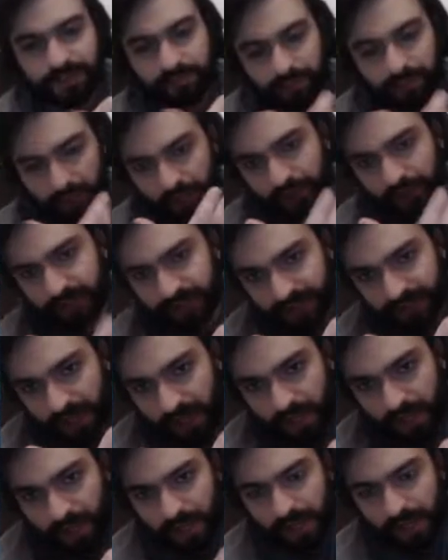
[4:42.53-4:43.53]
because
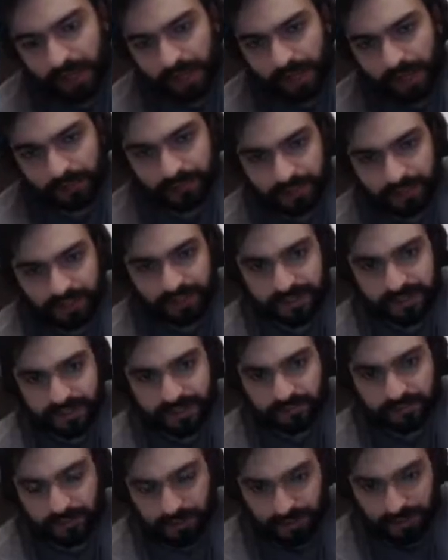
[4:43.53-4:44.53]
I'm a
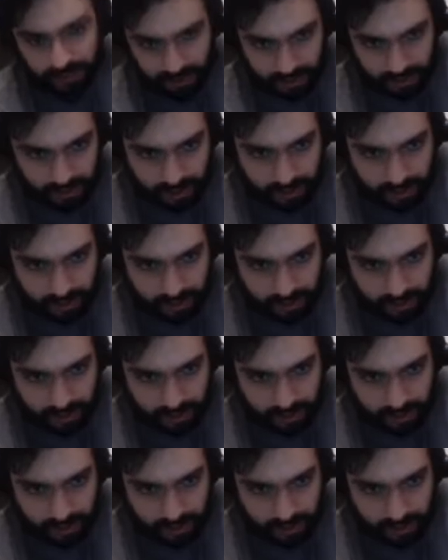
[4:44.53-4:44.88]
reasonably